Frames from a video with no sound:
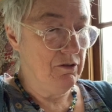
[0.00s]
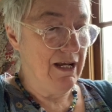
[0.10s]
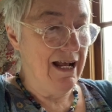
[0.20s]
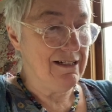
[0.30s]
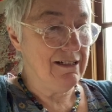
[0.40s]

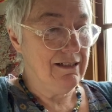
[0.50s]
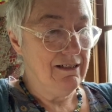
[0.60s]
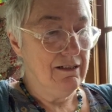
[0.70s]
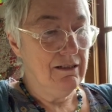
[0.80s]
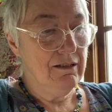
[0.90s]
get
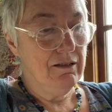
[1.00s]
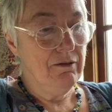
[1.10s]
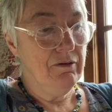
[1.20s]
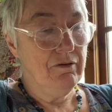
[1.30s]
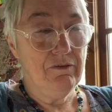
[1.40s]

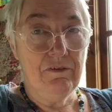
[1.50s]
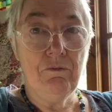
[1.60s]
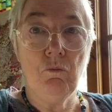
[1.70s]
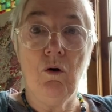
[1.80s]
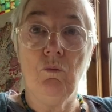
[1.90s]

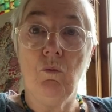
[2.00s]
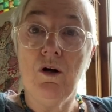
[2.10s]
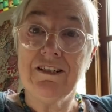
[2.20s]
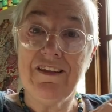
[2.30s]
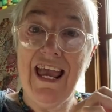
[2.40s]
what
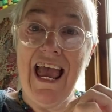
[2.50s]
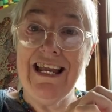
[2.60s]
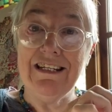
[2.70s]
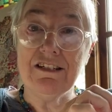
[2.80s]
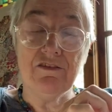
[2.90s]
was the
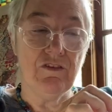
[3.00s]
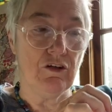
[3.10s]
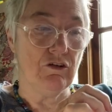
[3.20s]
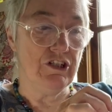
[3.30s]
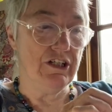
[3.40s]
ends of the
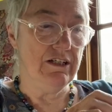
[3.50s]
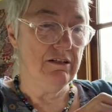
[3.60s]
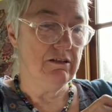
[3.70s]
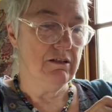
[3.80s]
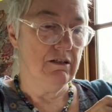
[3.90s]
cushion
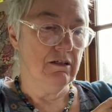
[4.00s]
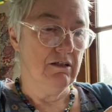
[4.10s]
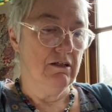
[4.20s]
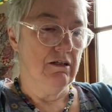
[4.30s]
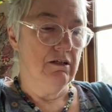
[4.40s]

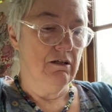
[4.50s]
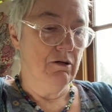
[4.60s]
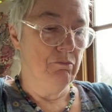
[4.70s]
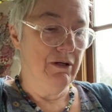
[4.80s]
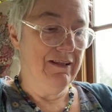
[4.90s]

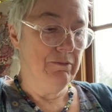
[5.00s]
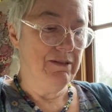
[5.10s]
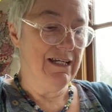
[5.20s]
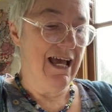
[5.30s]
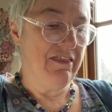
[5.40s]
and bring them
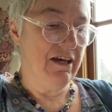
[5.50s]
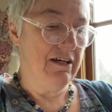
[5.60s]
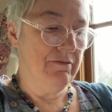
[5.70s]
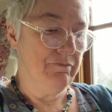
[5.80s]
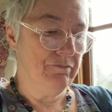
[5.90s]

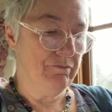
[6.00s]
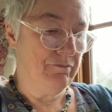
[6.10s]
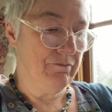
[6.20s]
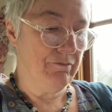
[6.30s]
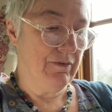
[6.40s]
together
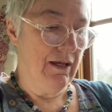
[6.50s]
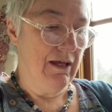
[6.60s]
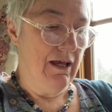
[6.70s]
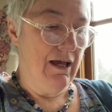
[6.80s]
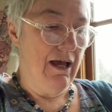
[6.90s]

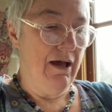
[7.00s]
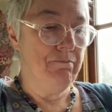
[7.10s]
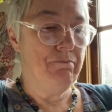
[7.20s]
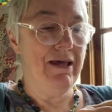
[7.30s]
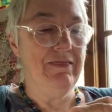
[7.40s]

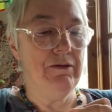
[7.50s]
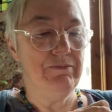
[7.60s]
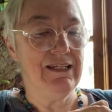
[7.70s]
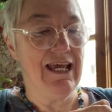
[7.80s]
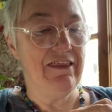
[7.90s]
and pin them
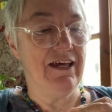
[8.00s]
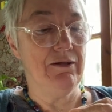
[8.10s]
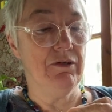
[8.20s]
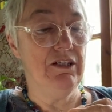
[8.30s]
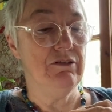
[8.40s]
together. I'm
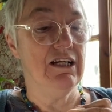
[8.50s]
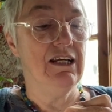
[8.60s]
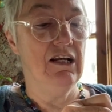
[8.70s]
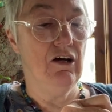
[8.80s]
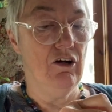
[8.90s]
going to use a
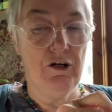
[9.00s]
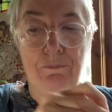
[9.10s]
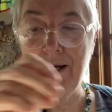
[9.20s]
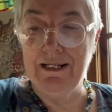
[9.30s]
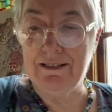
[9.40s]
lot of
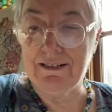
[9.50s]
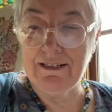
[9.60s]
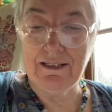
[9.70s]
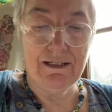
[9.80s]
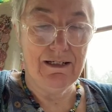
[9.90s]
pins.
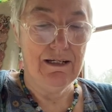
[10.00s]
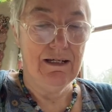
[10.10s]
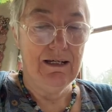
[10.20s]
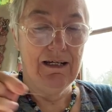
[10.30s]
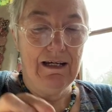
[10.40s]

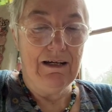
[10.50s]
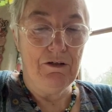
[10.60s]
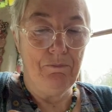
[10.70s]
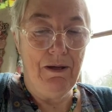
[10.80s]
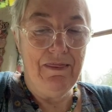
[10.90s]
I'm going
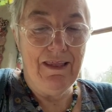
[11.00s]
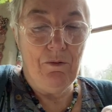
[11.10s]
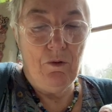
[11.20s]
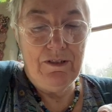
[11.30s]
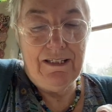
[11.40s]
to pin that
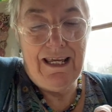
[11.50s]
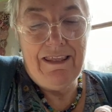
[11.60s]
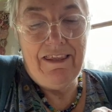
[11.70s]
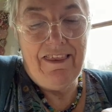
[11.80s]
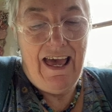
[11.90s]
one
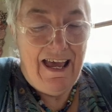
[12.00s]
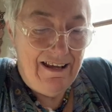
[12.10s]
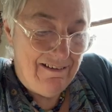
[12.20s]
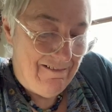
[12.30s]
together there.